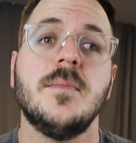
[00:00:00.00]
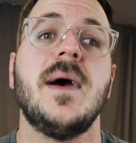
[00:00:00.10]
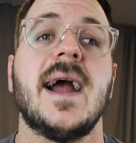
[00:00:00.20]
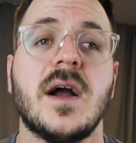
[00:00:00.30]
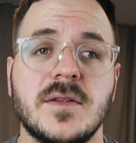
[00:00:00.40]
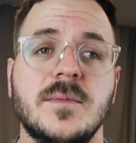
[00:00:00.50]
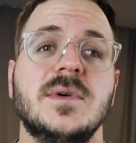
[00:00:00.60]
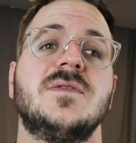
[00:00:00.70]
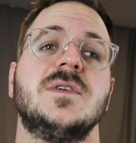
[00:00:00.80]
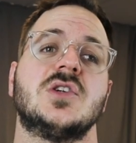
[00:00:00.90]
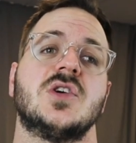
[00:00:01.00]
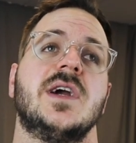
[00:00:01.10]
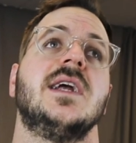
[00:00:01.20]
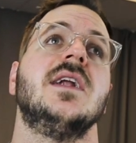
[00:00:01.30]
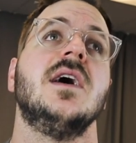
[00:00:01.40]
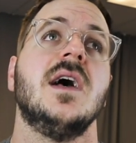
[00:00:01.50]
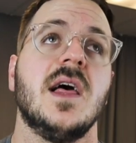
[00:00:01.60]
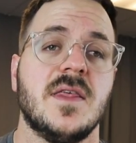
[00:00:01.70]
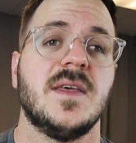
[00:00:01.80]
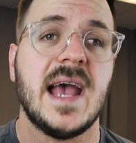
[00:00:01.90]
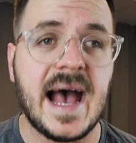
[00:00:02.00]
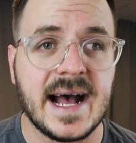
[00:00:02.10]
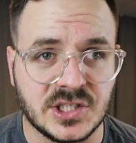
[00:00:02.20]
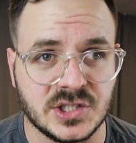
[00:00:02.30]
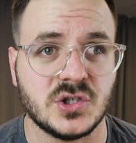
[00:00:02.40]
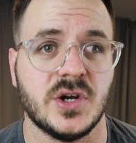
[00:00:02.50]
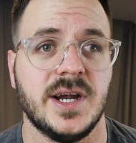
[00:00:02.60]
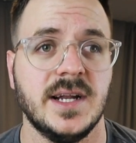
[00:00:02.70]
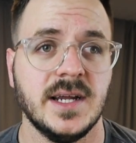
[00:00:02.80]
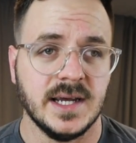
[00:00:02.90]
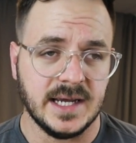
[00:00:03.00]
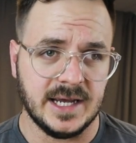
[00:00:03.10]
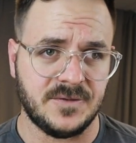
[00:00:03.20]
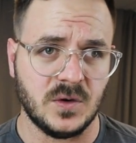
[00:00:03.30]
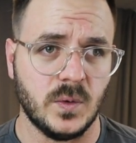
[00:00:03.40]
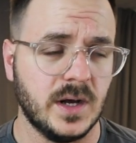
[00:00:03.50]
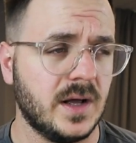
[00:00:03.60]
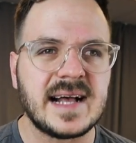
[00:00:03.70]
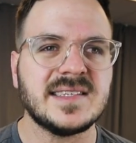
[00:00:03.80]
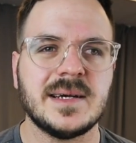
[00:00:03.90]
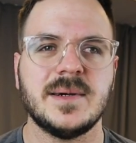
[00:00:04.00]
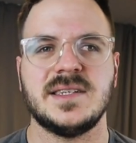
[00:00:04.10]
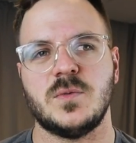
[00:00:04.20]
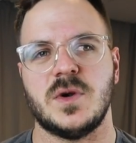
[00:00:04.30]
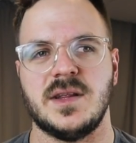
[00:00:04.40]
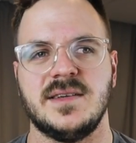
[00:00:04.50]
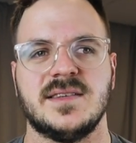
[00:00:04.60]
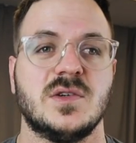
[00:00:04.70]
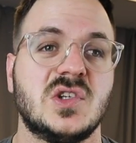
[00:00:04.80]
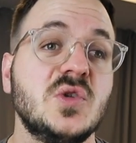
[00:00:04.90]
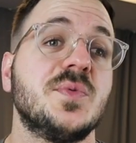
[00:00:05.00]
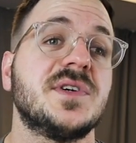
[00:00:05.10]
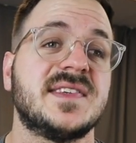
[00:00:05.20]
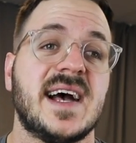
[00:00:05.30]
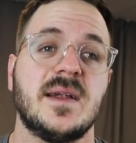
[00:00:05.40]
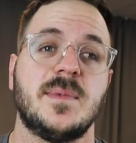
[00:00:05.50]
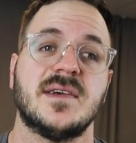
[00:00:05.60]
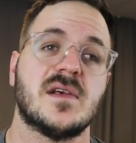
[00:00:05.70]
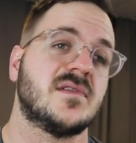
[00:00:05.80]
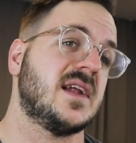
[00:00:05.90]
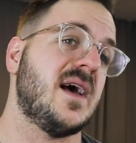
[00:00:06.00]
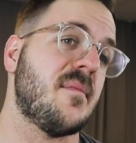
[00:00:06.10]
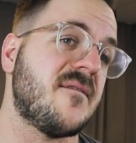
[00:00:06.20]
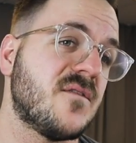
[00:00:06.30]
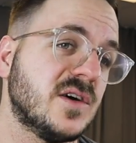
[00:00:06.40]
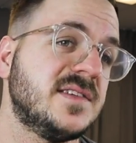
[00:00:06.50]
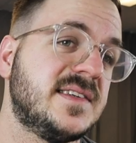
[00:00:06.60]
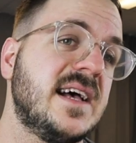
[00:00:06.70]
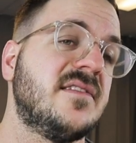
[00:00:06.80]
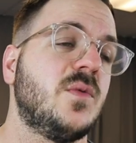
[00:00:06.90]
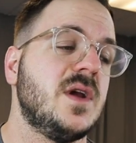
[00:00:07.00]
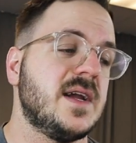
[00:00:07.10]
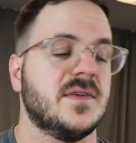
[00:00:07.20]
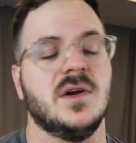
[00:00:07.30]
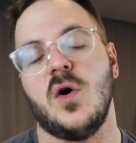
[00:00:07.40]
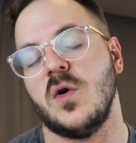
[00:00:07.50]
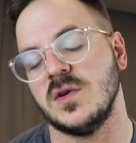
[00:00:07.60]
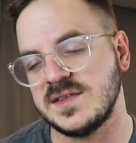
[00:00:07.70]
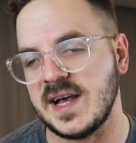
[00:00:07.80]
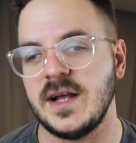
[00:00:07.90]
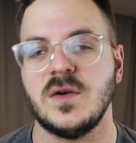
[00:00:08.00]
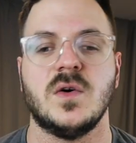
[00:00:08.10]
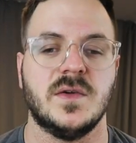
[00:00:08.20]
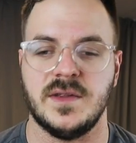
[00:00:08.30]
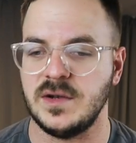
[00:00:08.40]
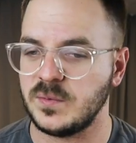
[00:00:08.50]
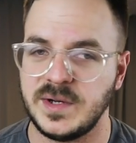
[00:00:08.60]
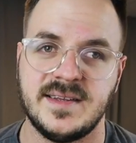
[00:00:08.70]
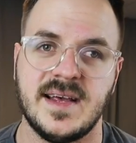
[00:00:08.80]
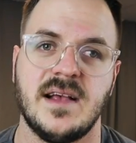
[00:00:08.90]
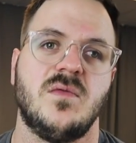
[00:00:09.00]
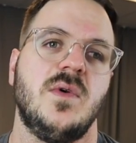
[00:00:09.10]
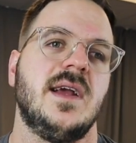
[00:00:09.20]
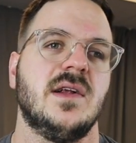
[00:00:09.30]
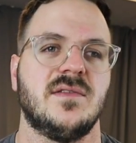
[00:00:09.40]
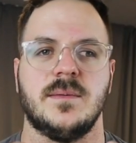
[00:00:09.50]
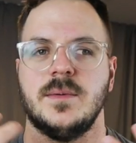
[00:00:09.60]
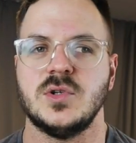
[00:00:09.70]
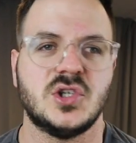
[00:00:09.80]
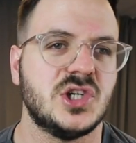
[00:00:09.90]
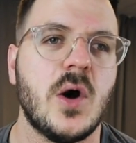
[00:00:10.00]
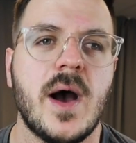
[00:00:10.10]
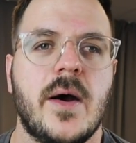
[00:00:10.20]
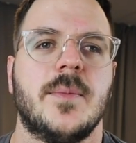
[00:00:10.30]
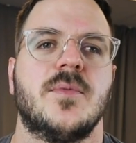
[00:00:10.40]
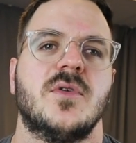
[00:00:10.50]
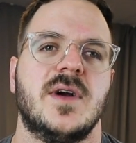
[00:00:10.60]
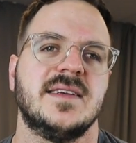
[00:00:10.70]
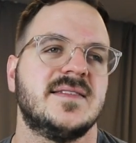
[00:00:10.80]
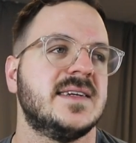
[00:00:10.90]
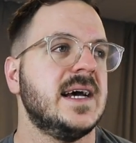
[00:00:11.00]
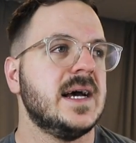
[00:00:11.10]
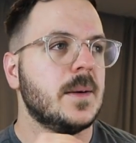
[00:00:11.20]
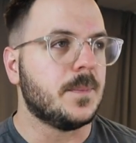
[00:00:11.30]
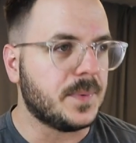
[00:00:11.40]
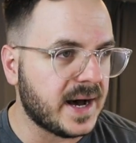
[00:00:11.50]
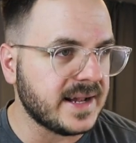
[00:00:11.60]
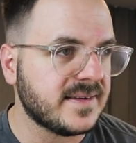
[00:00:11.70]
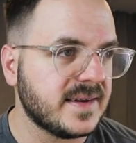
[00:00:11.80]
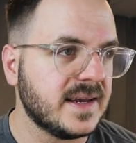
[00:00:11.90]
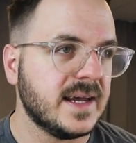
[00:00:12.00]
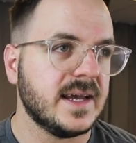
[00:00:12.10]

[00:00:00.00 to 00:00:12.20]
back on the Misfit train the hatchet train, if you will. Last time I did one of these, I was super excited because I was gonna have my first test week and then a whole cycle and then a retest week and I was gonna be able to show how I progressed. But